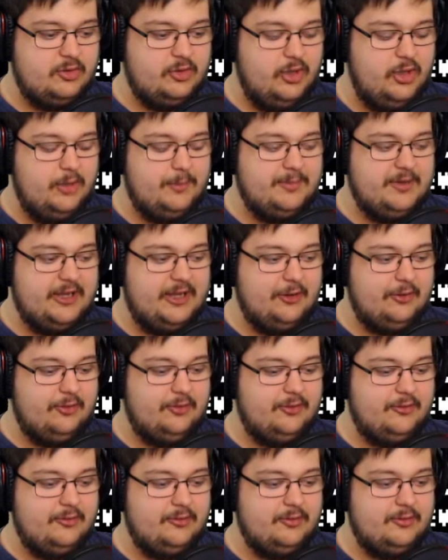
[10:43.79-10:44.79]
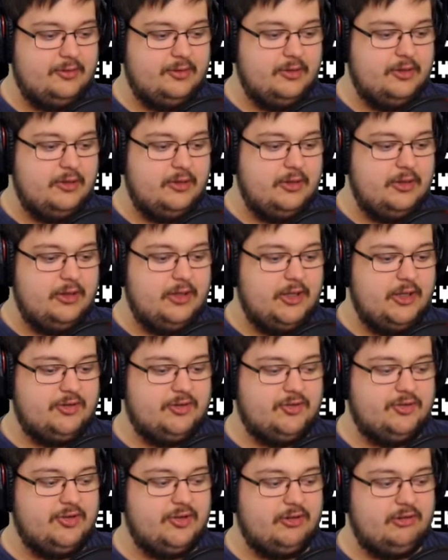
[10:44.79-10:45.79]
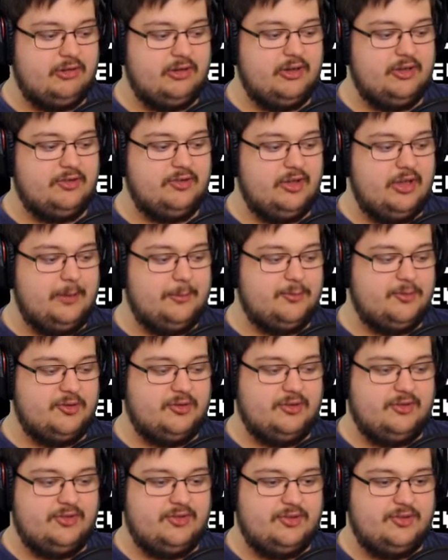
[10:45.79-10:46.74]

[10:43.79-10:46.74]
Calm down. He's considering his options.